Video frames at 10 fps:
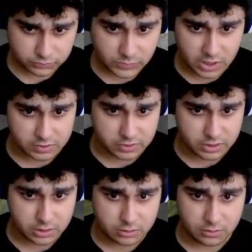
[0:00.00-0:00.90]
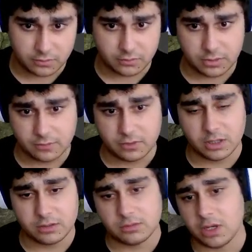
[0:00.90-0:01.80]
and see if
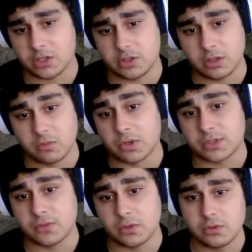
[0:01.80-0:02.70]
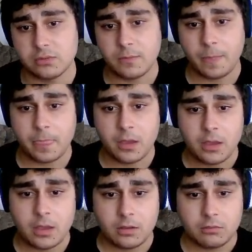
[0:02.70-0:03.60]
that actually works for you.
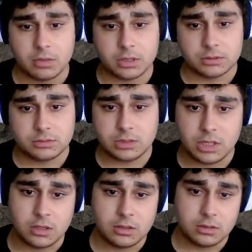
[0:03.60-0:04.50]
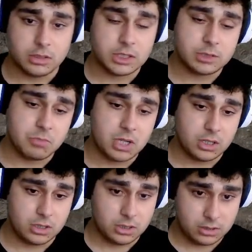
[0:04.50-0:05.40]
But yeah, that's
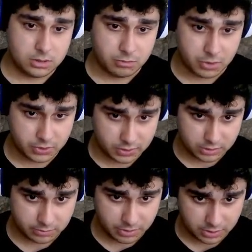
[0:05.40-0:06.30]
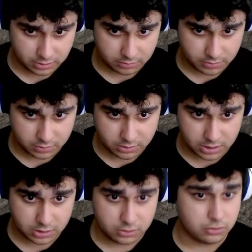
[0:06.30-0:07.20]
my personal opinion about
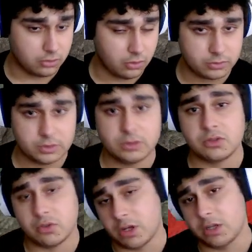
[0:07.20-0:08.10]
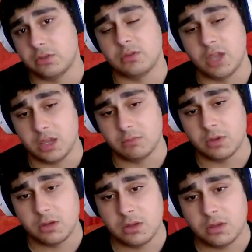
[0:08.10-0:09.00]
that. Don't try to aim.
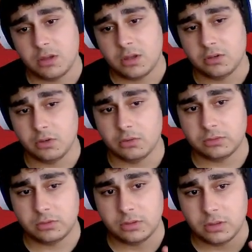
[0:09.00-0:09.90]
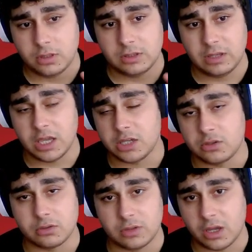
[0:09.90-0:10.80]
Don't take
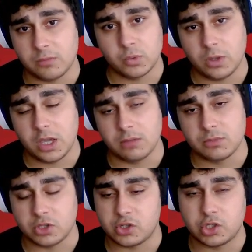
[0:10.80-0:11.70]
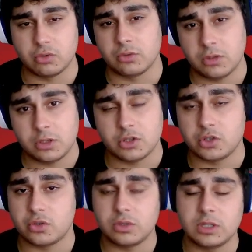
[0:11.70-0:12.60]
your time to aim. Just shoot. Just shoot in the